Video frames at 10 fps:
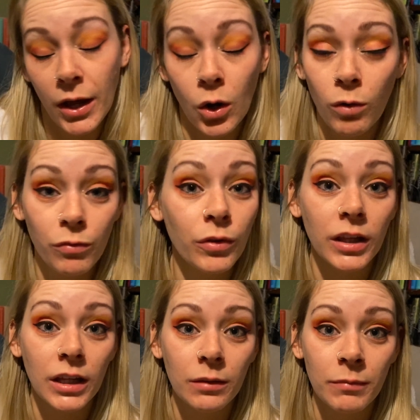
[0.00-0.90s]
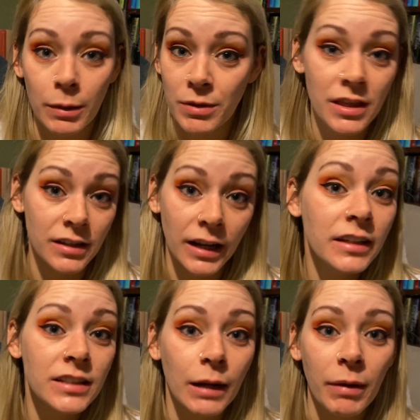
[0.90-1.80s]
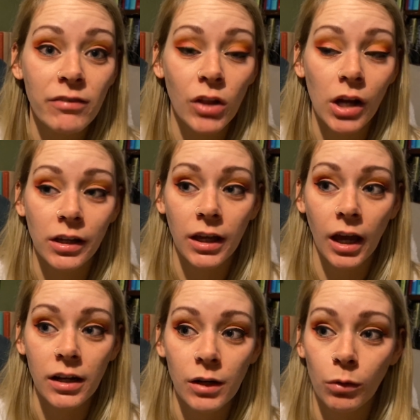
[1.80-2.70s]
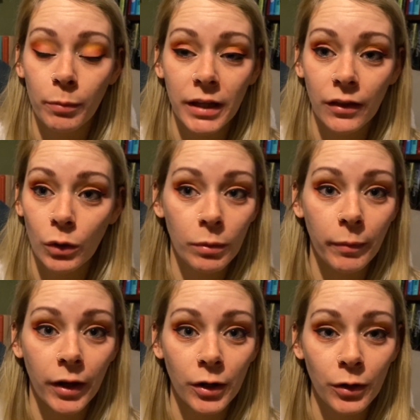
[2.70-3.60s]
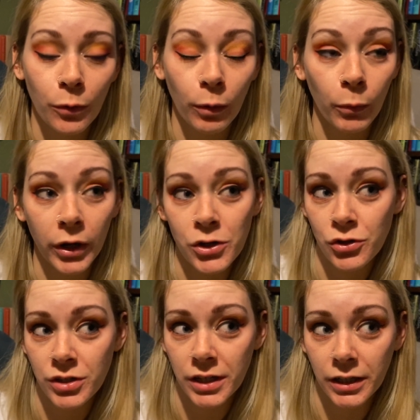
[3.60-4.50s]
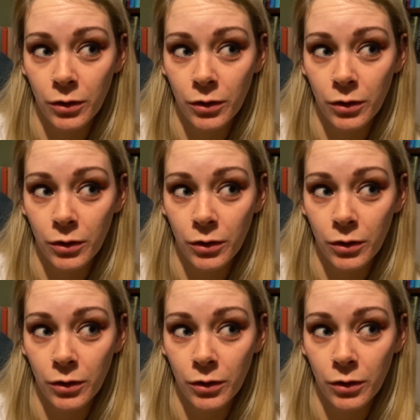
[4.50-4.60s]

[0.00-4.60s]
Hopefully, maybe the next time I vlog again, it will be a little bit better or more interesting,